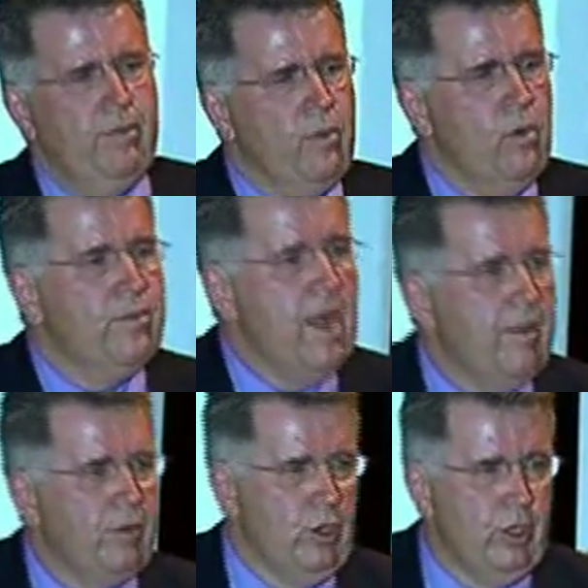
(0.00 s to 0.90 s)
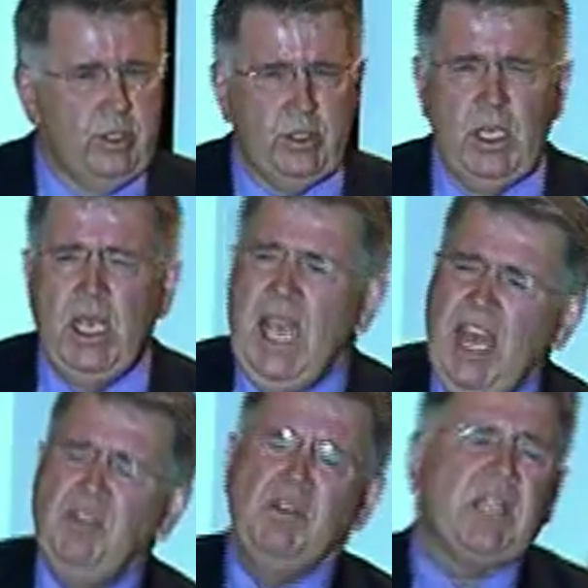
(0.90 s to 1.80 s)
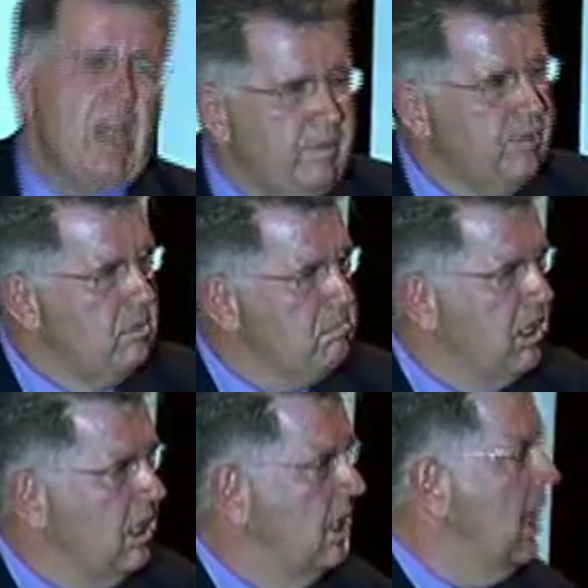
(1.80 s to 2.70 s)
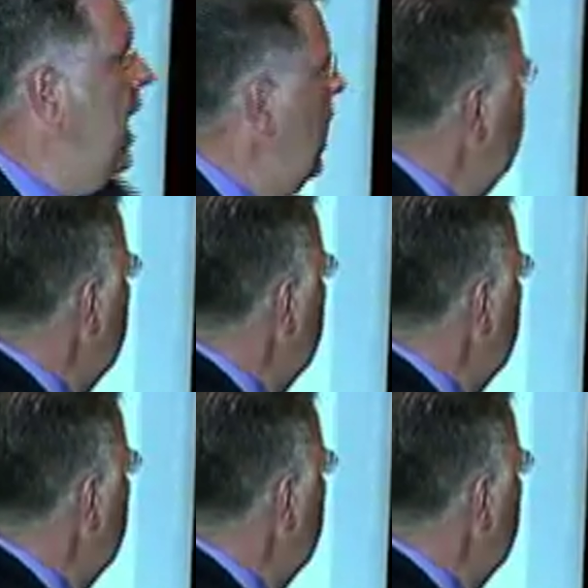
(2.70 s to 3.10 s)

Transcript: 4, 5 years, and you're comfortable, and